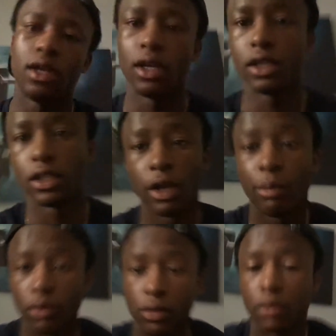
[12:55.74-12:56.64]
It's
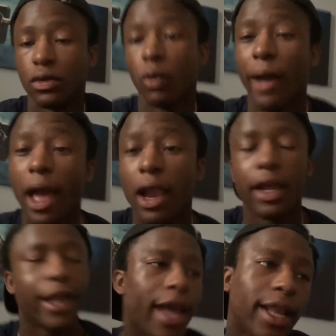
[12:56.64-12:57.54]
simple. The way I
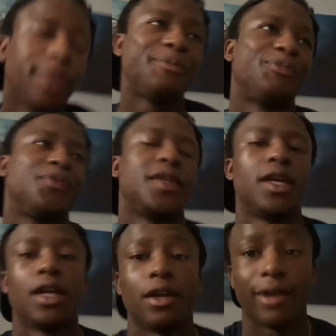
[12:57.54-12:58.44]
look at it,
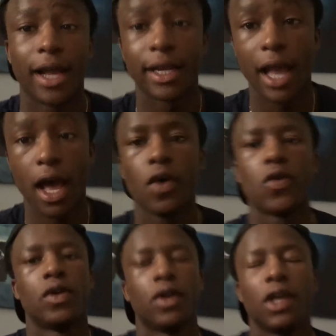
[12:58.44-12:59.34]
right now,
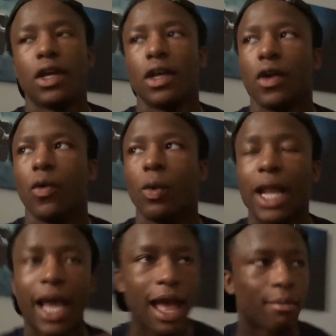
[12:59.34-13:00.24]
when
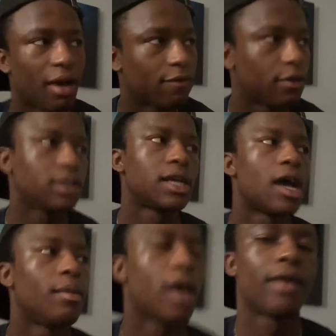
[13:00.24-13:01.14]
I got my free
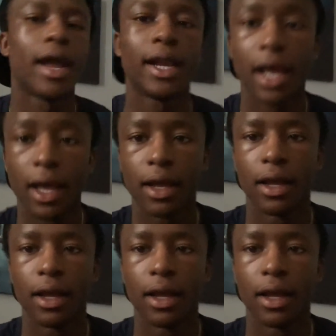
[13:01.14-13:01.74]
time, like right now,